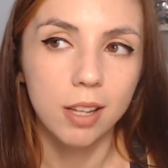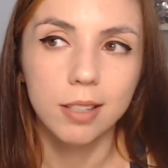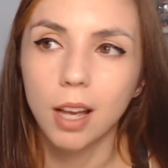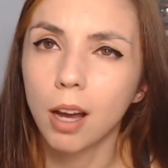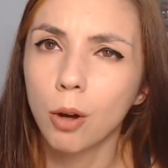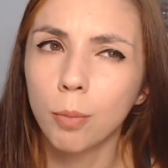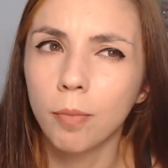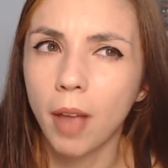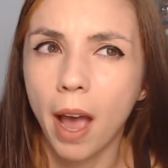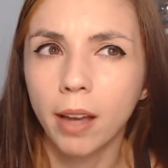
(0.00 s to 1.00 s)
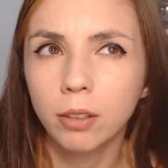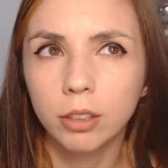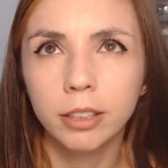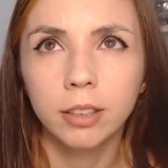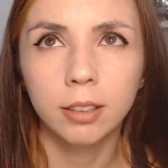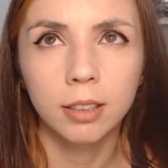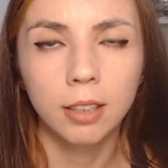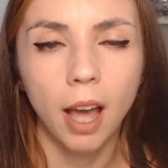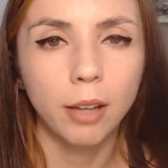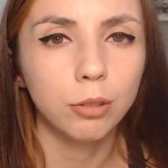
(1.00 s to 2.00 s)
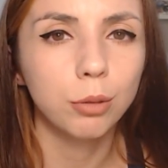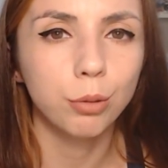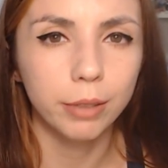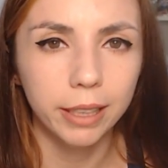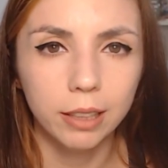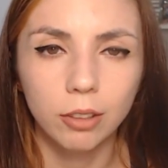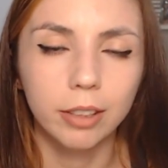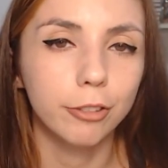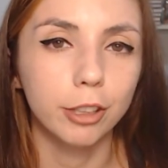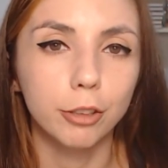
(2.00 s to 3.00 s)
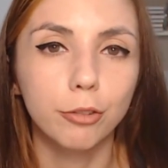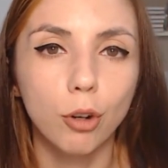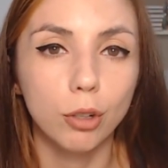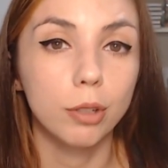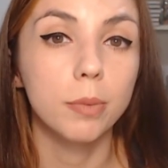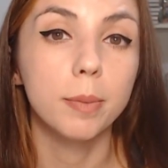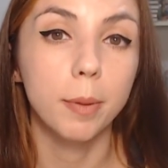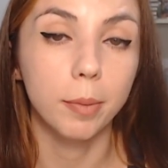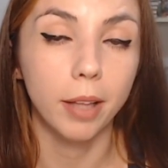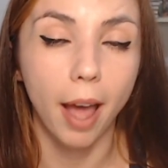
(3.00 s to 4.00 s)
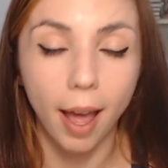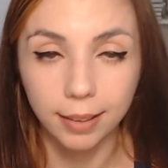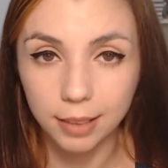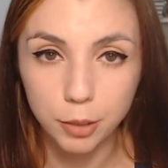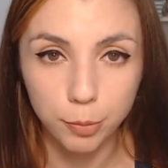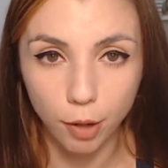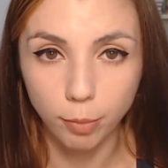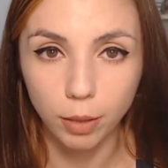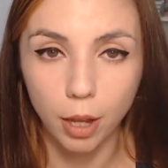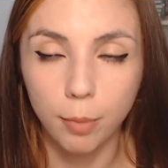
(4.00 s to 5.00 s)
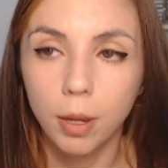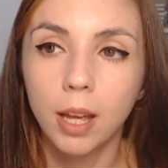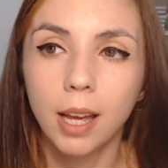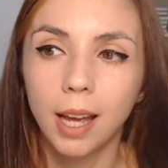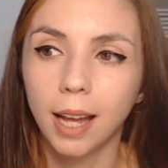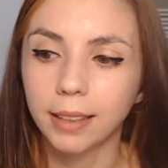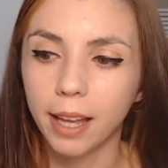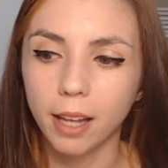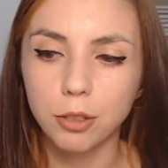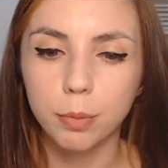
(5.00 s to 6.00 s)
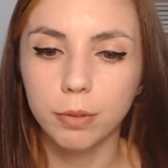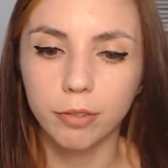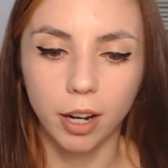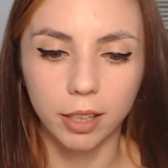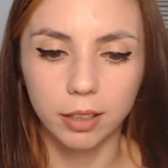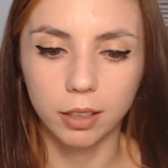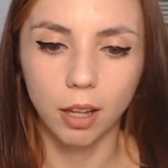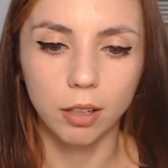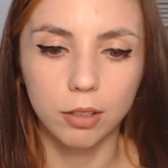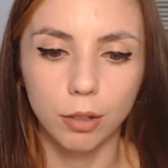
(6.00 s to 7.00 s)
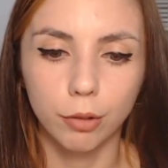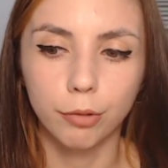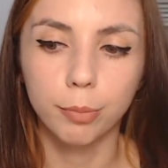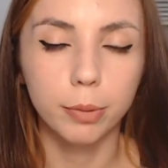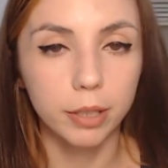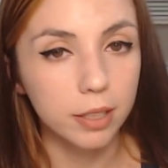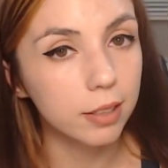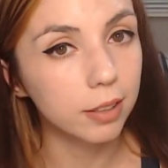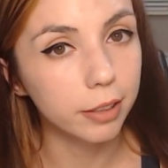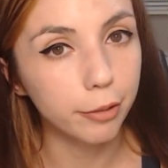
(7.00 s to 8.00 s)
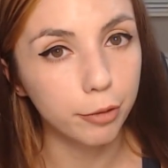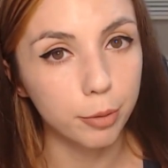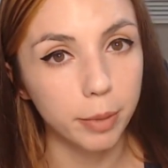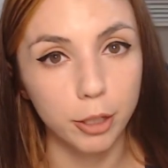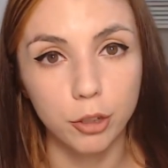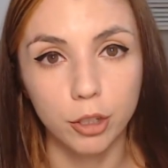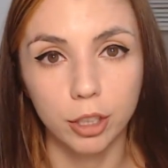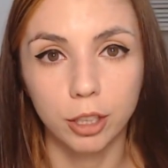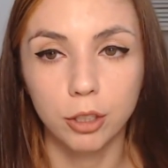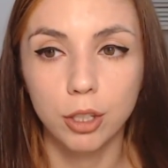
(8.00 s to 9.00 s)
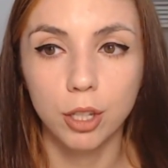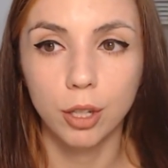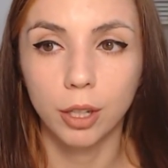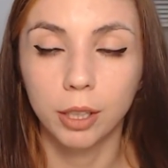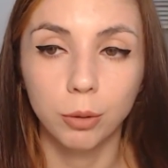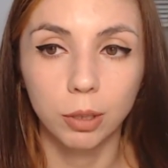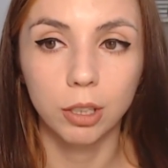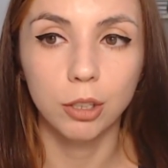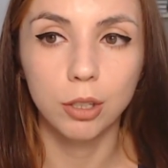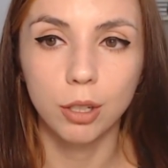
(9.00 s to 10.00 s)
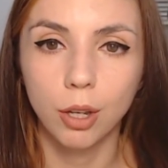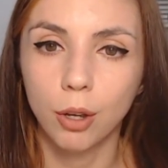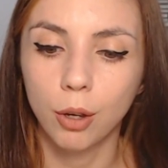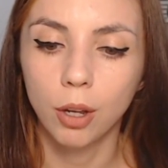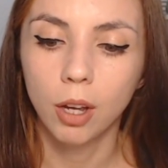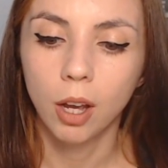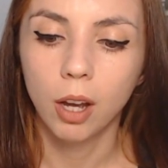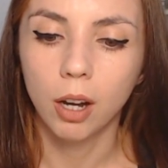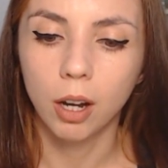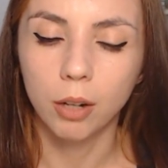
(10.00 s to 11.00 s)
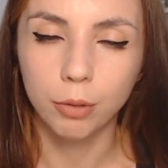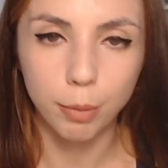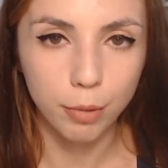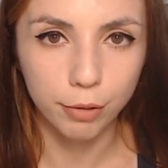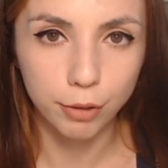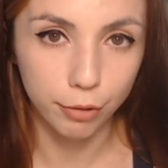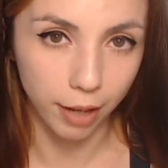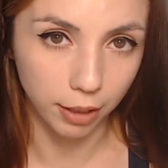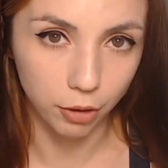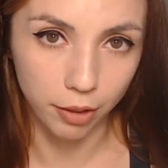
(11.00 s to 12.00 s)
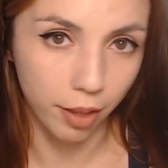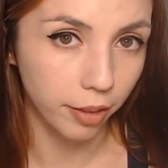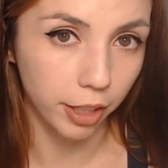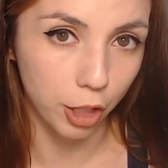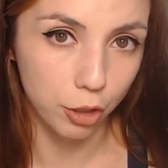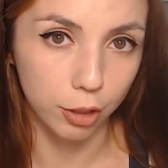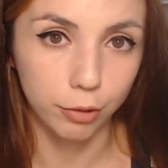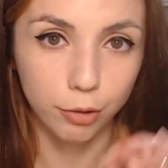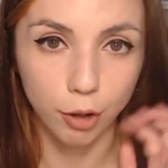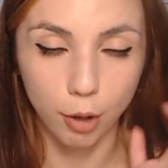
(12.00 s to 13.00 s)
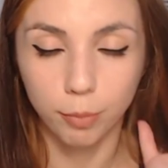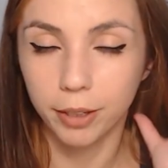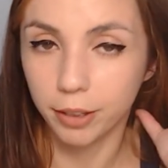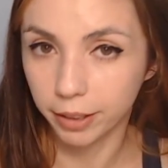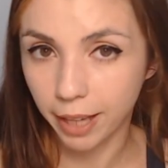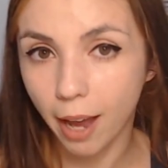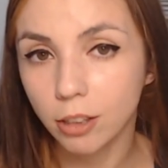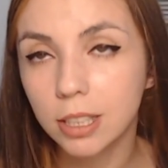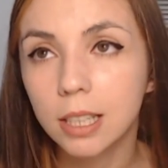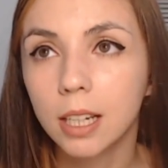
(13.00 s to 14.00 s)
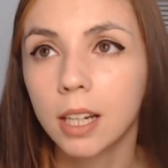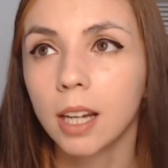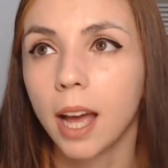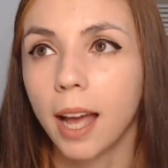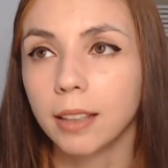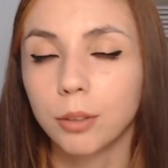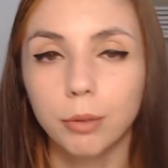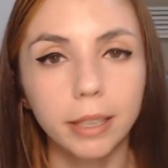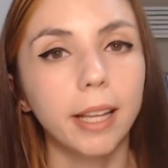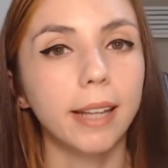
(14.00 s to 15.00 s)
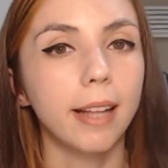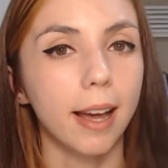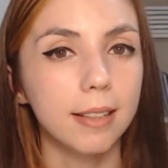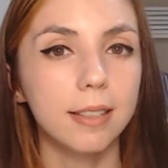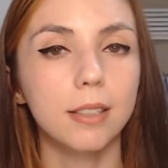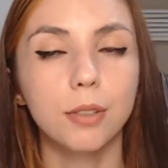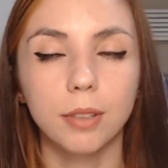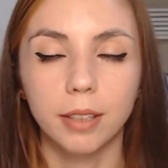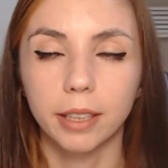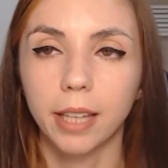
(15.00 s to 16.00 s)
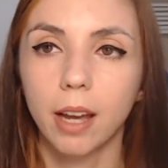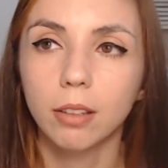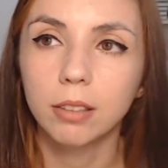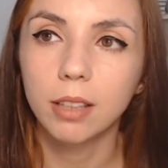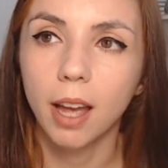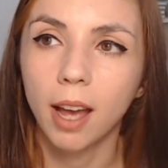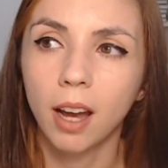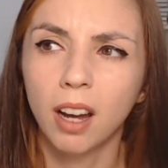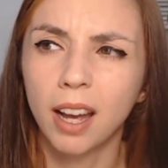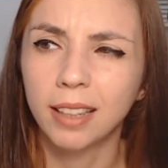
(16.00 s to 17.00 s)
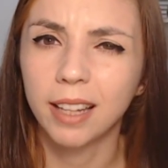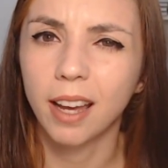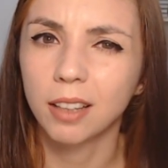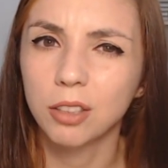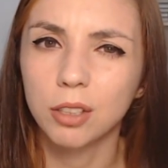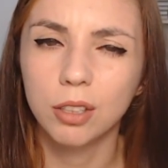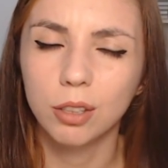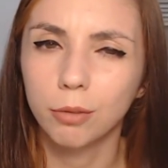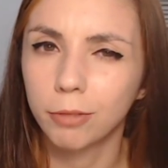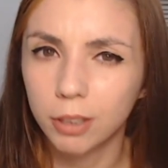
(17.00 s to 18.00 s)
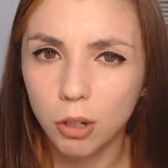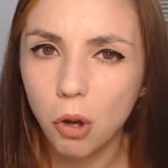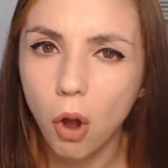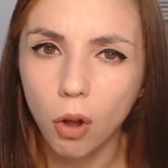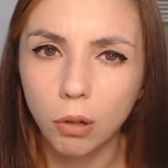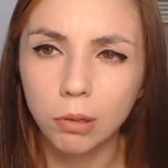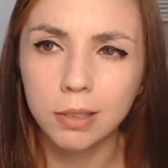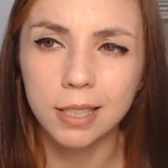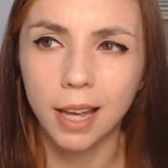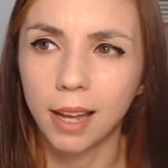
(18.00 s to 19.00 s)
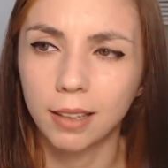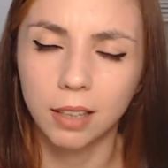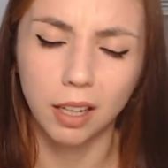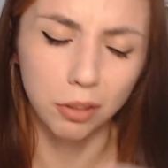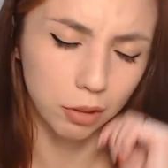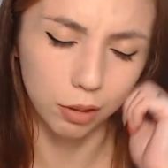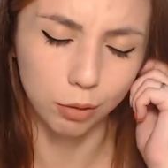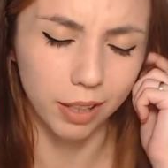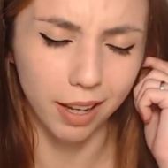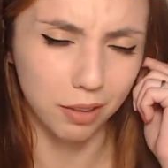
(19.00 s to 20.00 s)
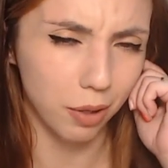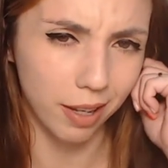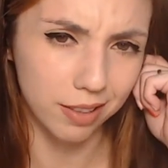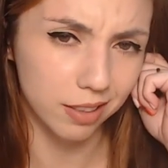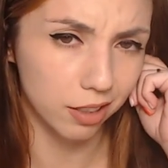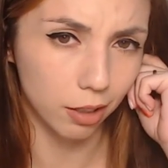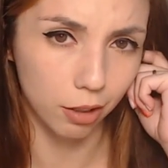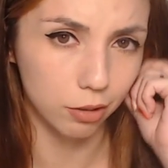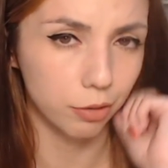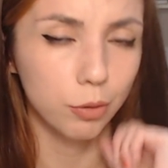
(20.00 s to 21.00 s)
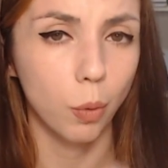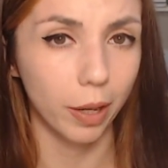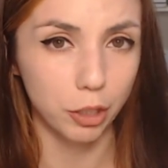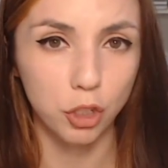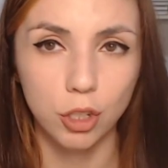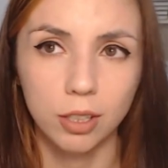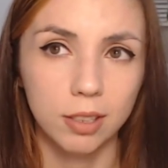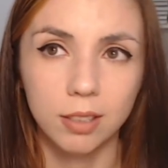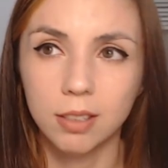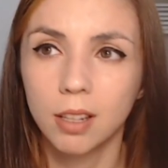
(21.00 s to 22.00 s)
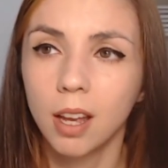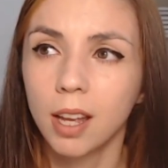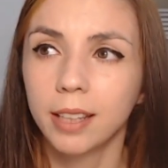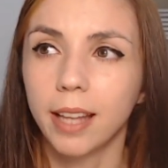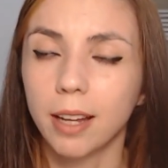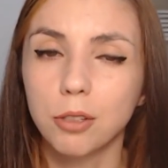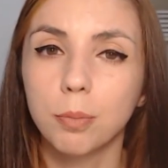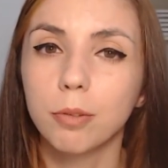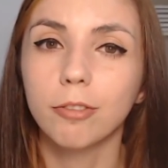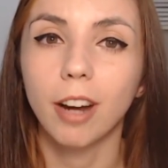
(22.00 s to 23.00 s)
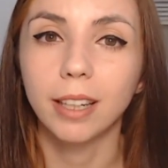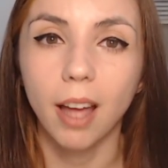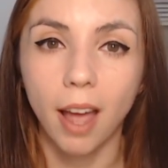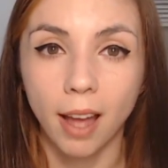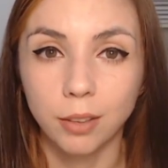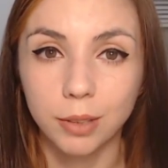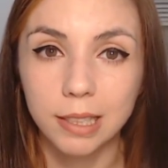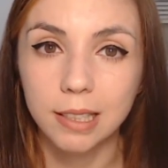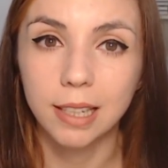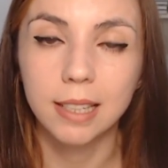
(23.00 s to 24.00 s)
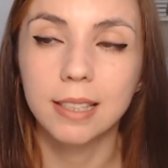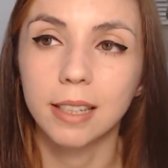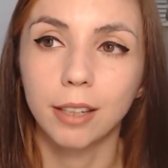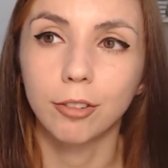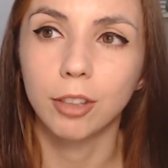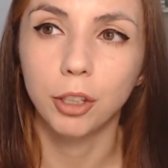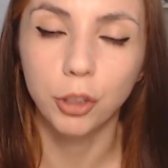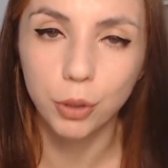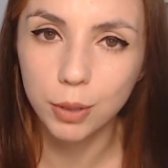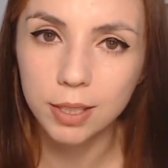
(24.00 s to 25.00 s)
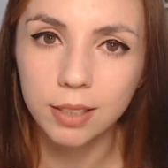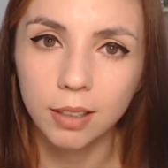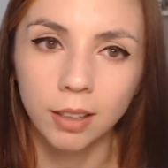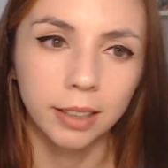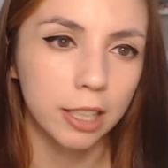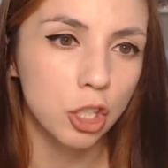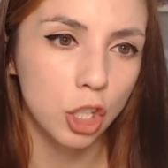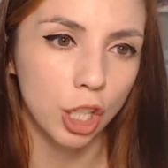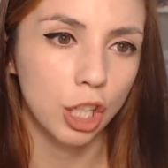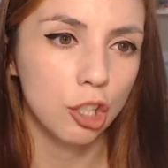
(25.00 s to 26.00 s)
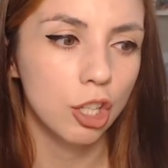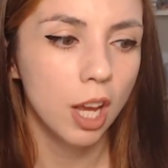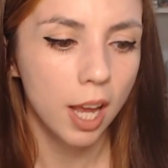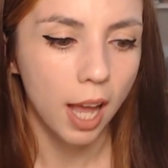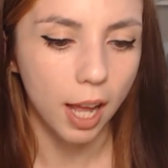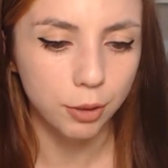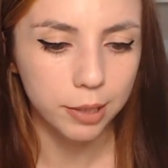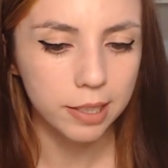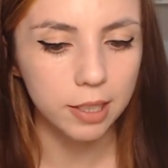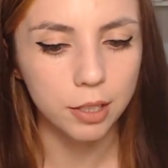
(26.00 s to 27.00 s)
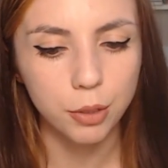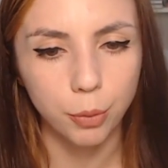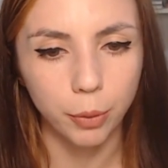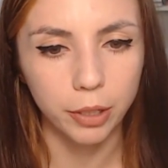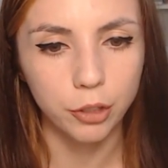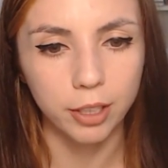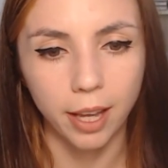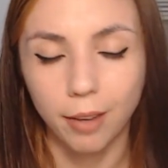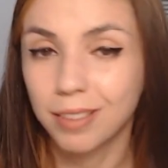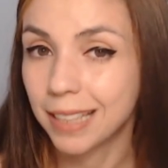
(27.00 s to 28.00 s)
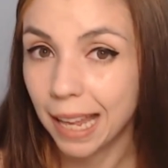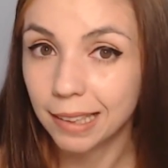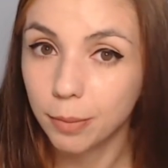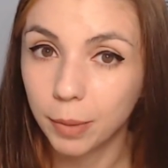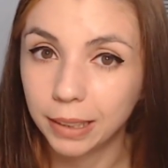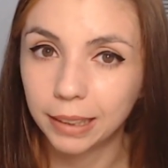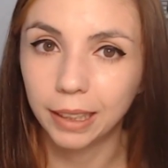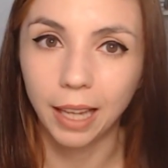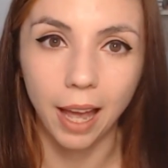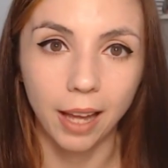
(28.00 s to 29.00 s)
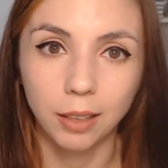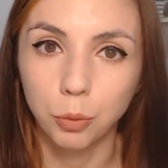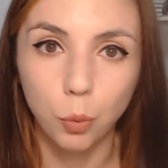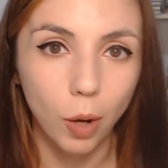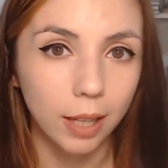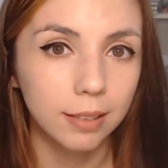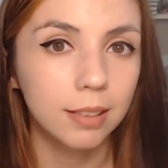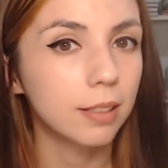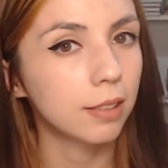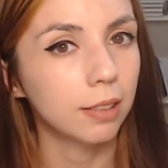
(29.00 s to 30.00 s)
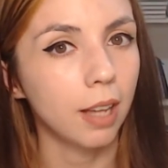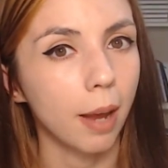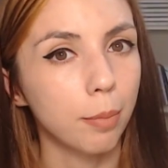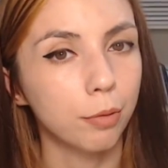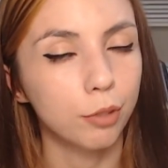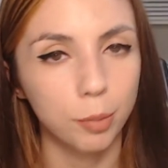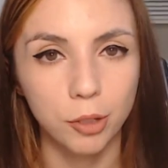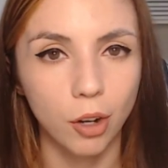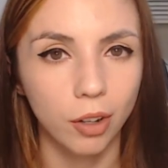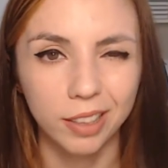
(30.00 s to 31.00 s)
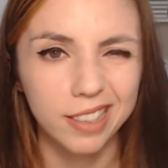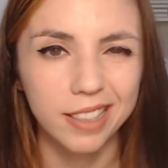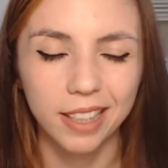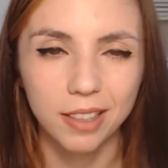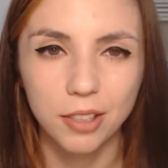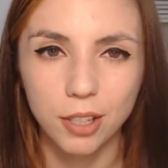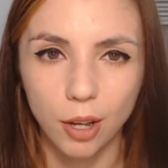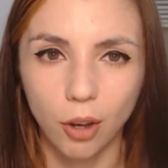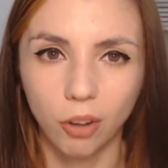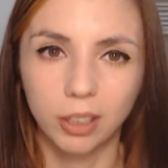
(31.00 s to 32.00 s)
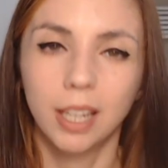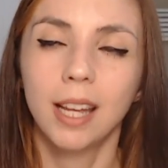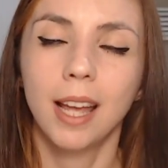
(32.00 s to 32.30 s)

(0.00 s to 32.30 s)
So I could, uh, I could read on different forums, people had this problem, and they had to provide a lot of personal information to, in order to uh, remove two-factor authentication from their account. and regain access to their account, uh, and they had to do video calls, and I don't know, they had to answer a lot of questions. They had to provide addresses if they used an exchange, addresses to which they have sent money, and what type of cryptocurrency, and so on.